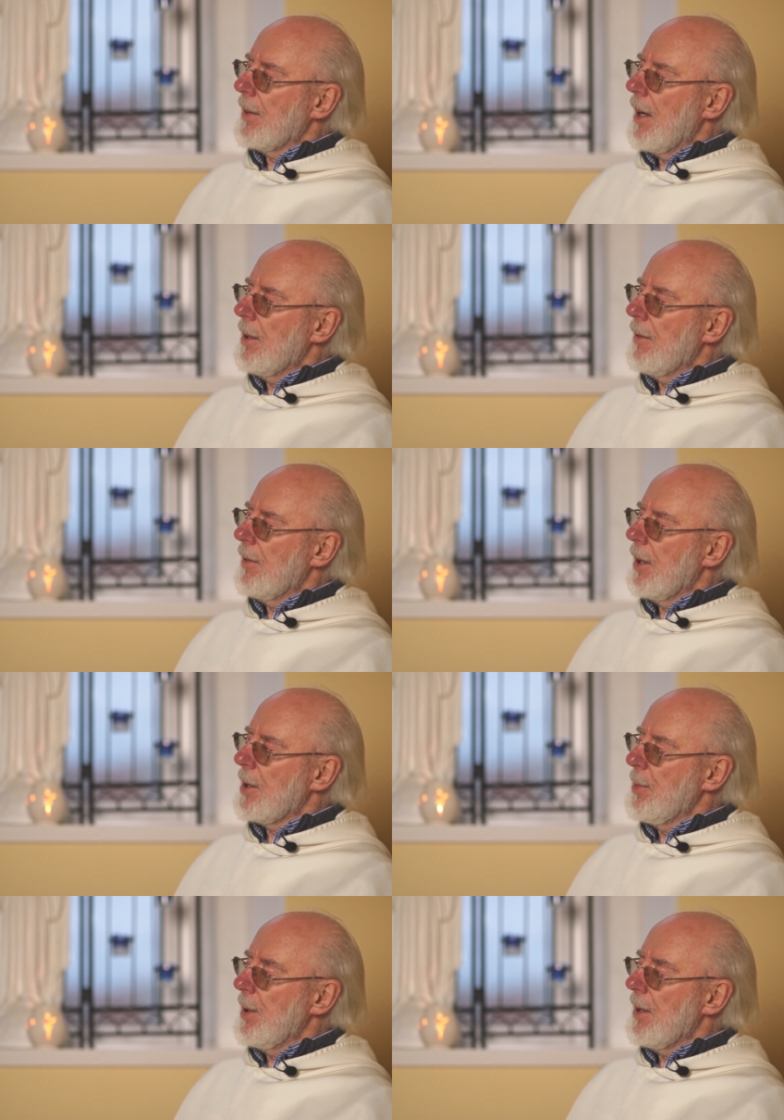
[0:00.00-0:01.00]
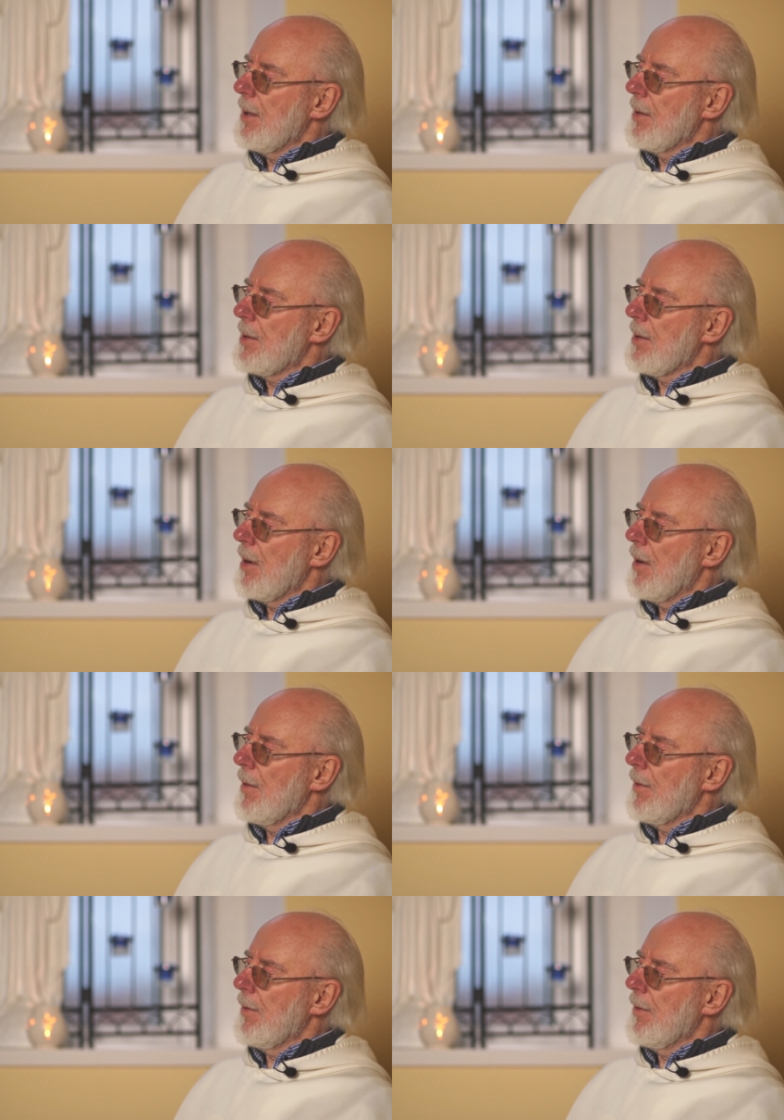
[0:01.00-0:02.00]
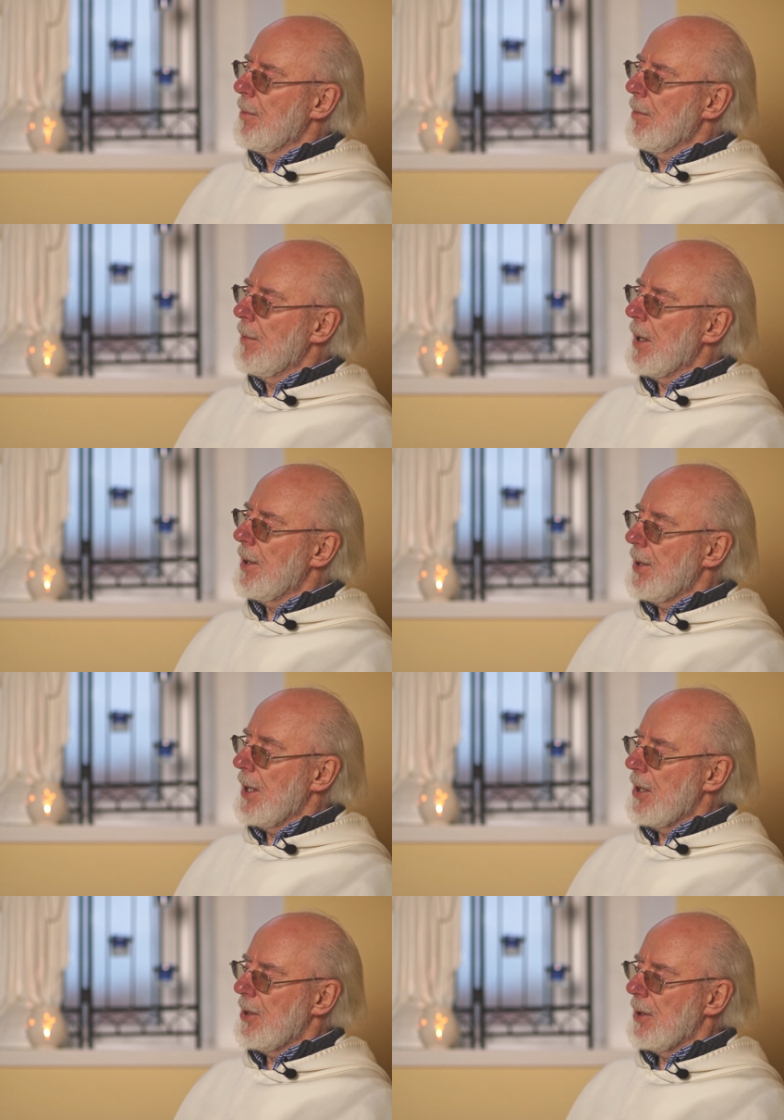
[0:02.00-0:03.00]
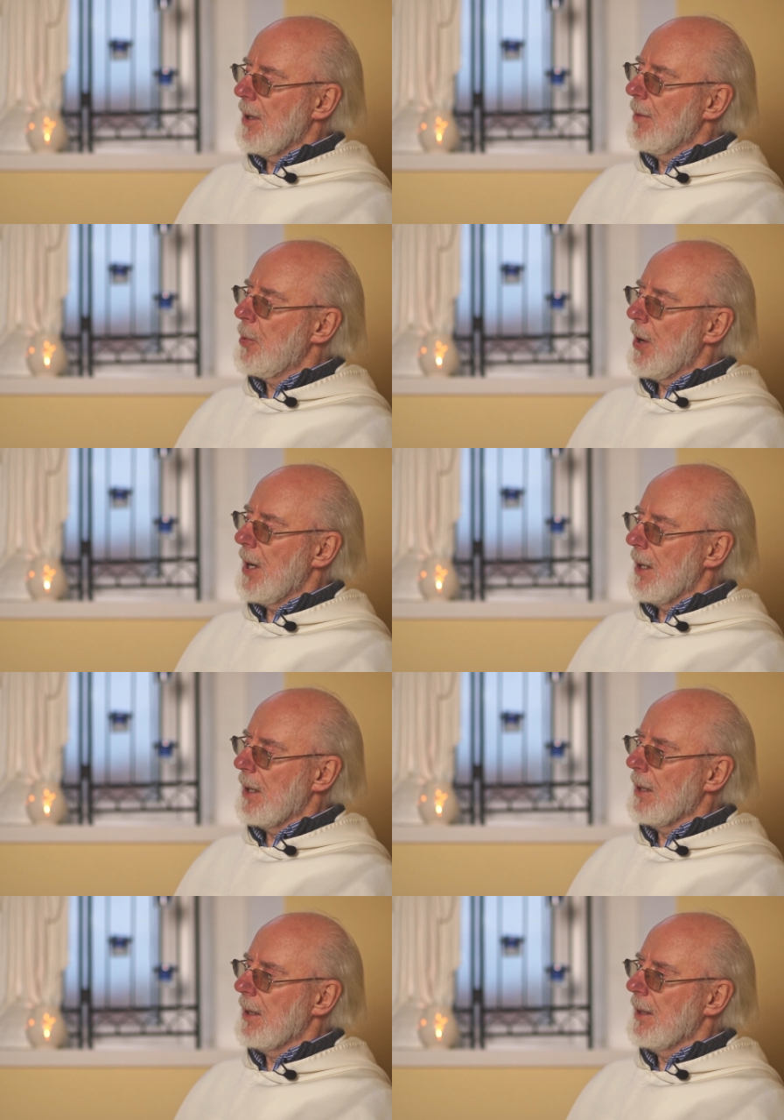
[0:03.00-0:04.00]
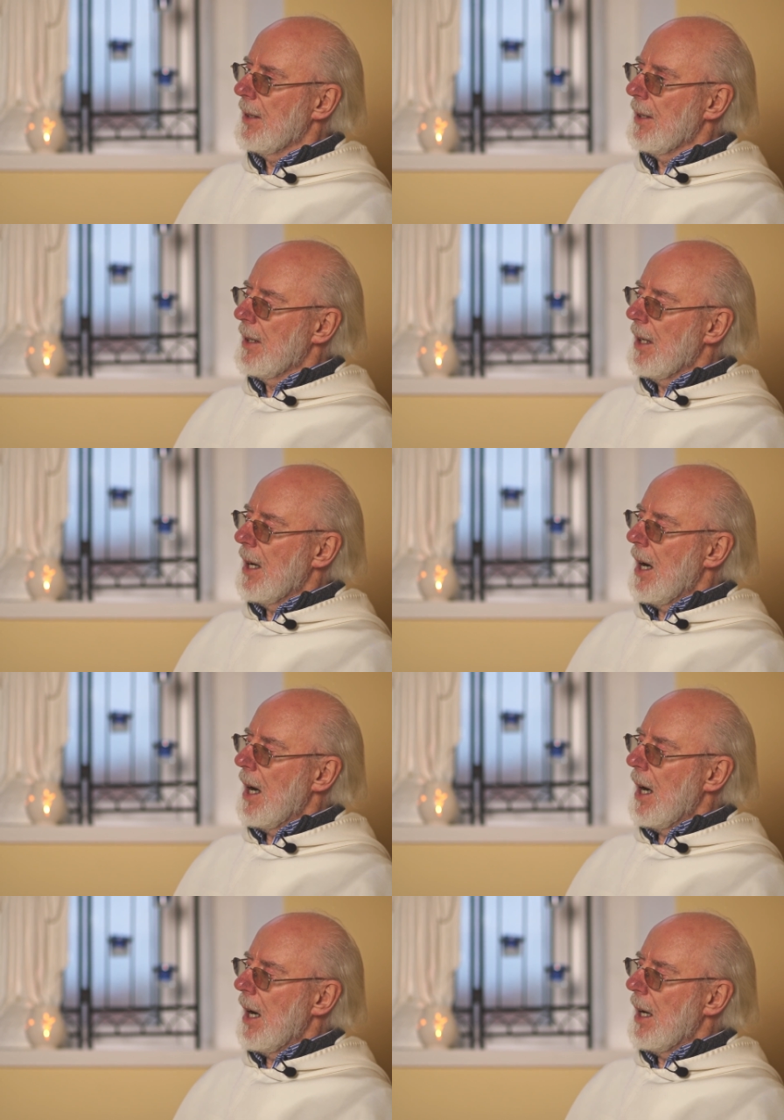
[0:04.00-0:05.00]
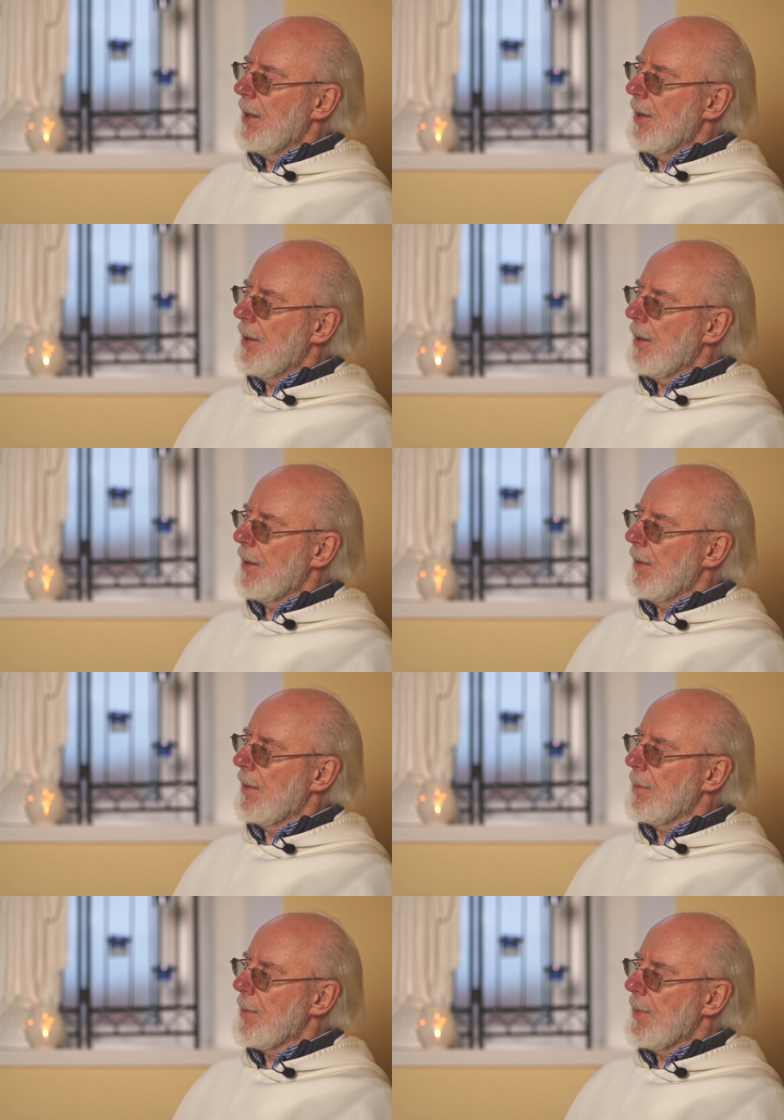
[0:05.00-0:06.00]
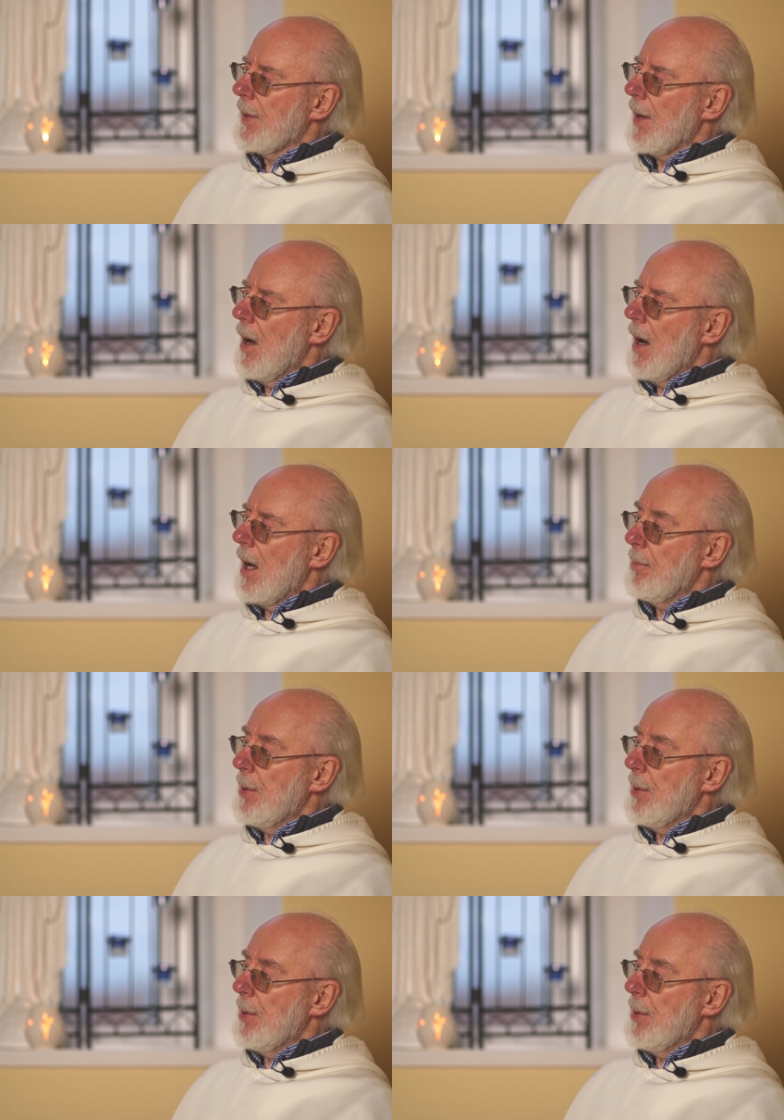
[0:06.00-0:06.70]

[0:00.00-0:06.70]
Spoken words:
kind of an experience of meditation and prayer and